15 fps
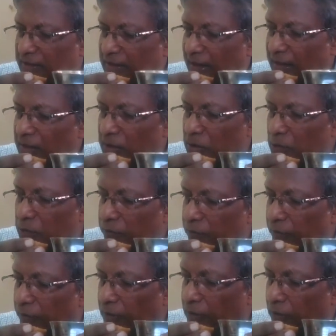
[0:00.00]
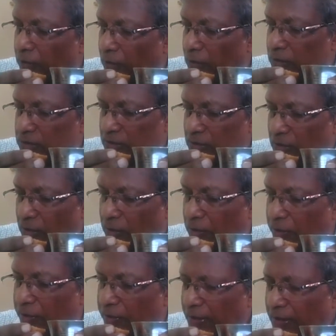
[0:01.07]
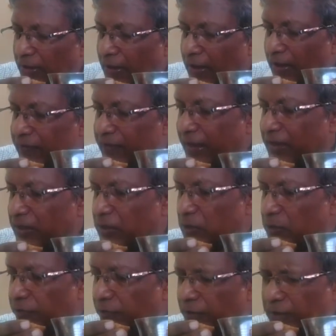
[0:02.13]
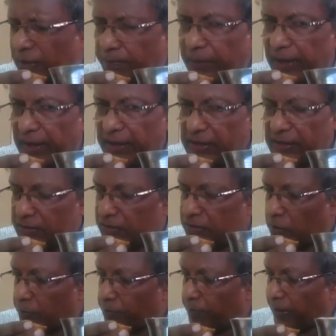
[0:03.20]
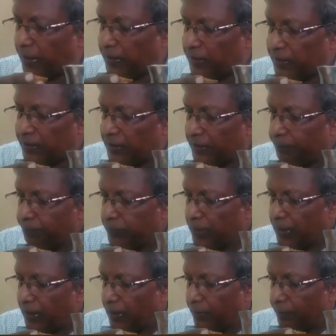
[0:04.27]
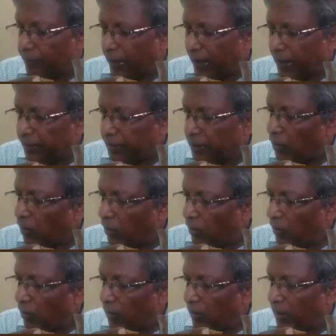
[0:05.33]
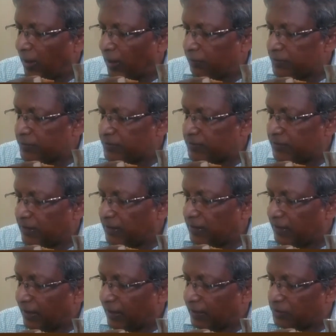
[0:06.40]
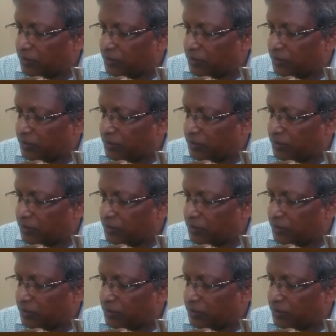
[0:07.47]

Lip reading: "Thank you for the cross, Lord. Thank you for the price you paid. bearing all our sin and